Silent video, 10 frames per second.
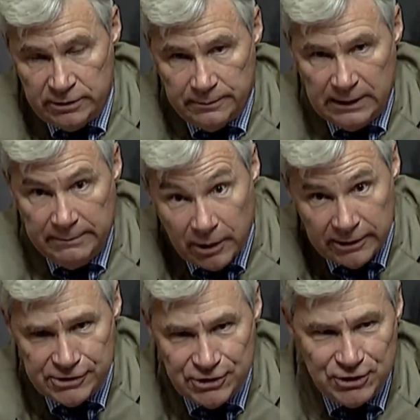the
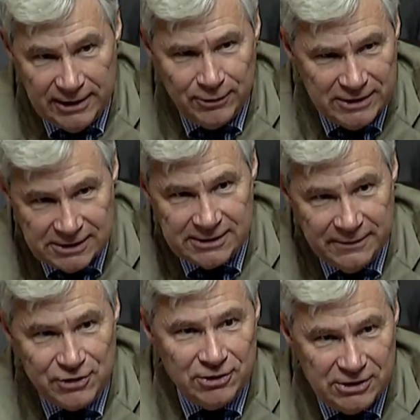bipartisan January 6th
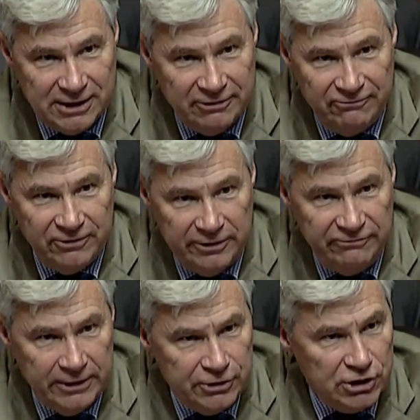Commission, has done a very
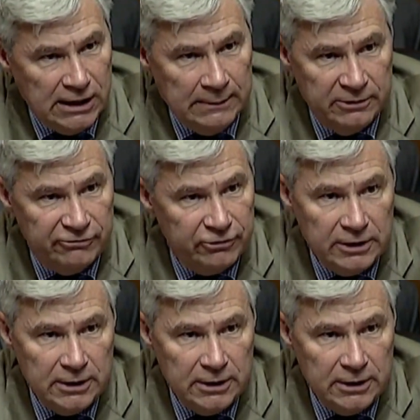fair job of